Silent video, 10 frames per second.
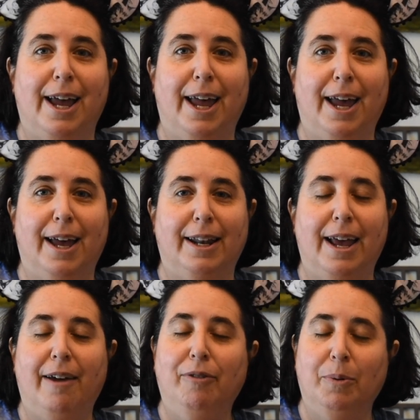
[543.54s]
and
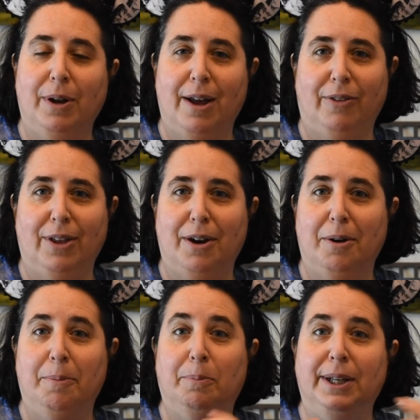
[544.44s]
everyone out
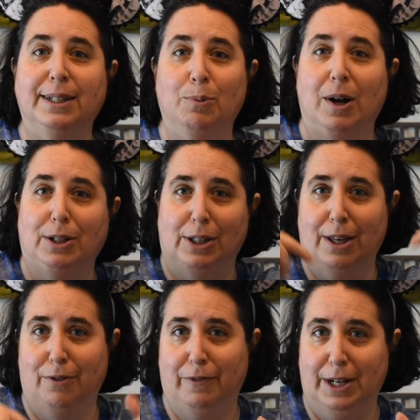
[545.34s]
there, please watch the
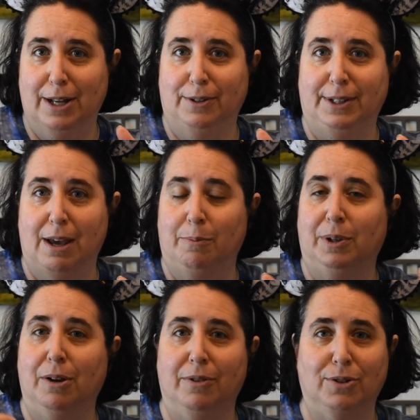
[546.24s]
other videos down
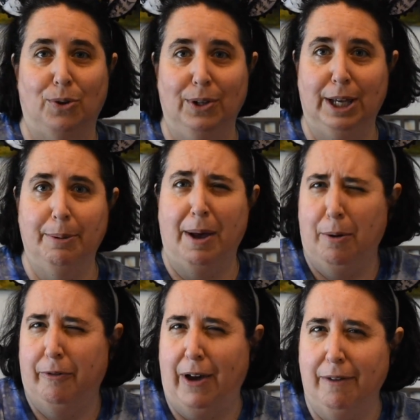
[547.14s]
below. There's only
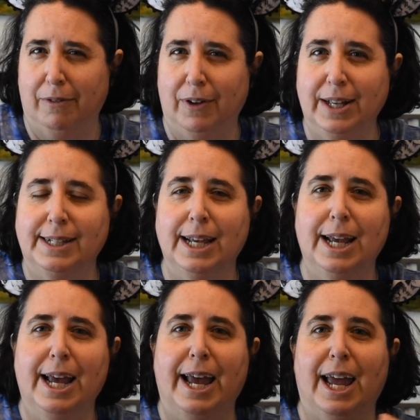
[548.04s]
about five of us
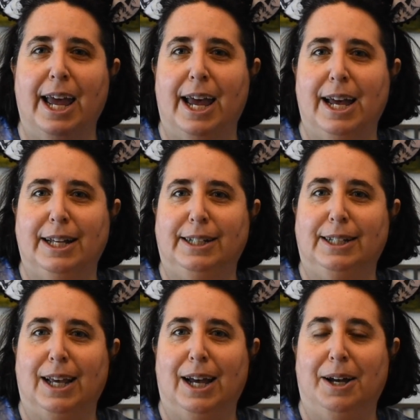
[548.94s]

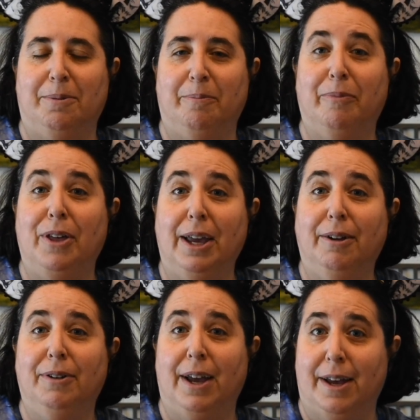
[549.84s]
and um,
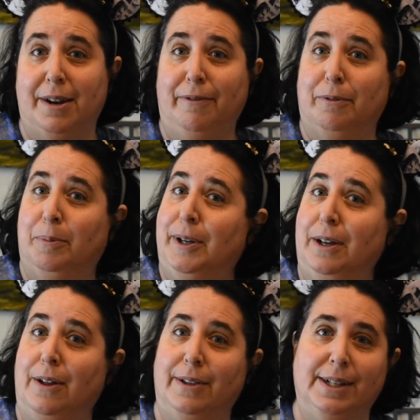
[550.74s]
thank you to Anna for
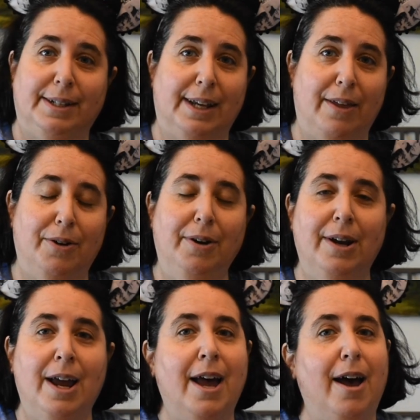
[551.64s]
putting all this together.
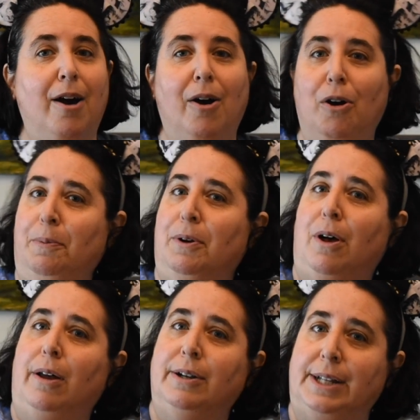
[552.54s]
Hope you
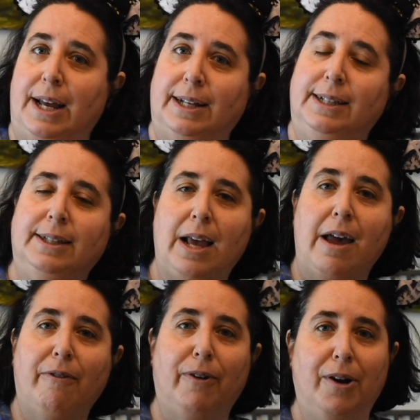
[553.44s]
all are staying
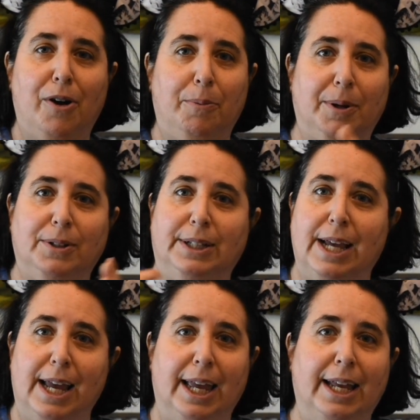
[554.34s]
safe. Hope you're
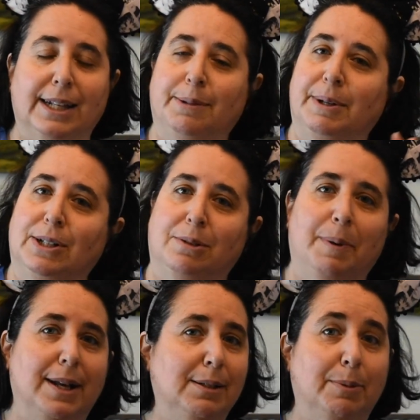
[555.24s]
staying in as much as
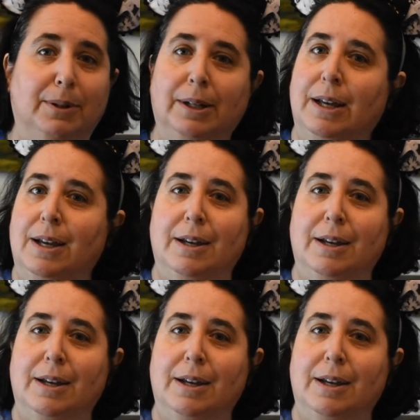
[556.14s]
possible